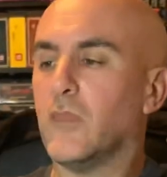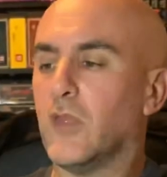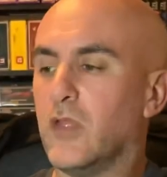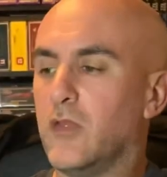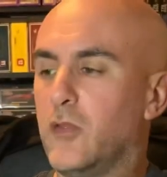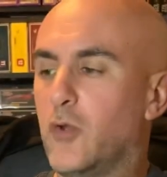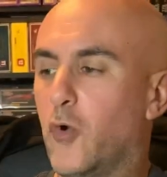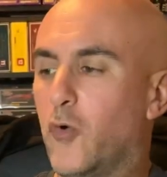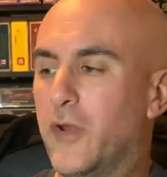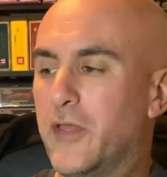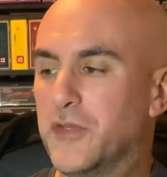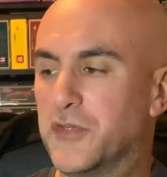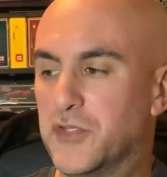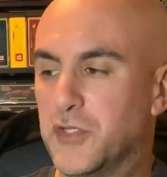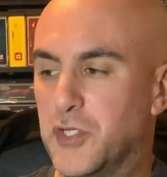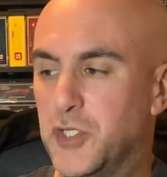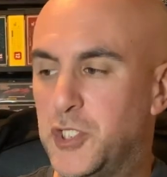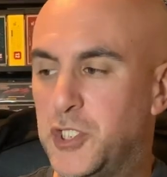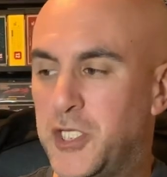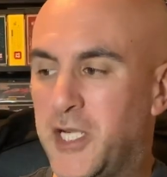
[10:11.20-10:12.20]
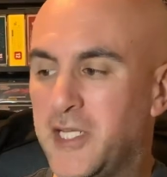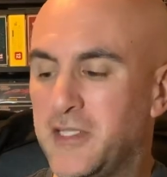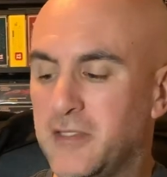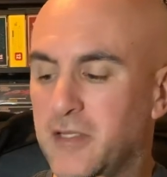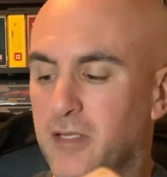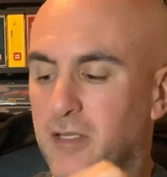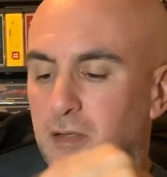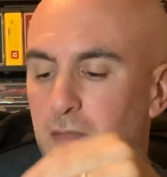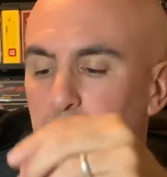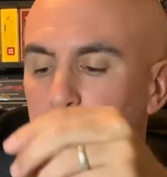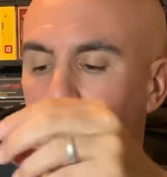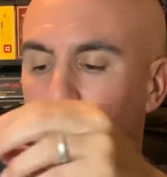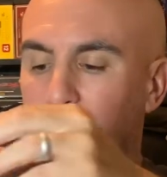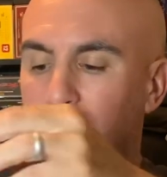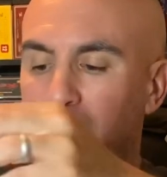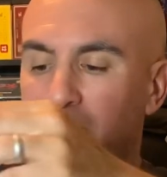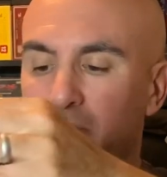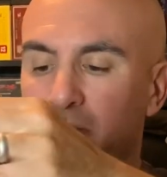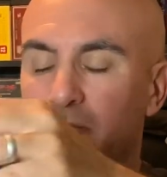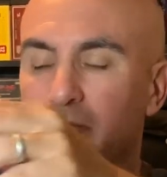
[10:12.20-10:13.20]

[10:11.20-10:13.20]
Known as jet plane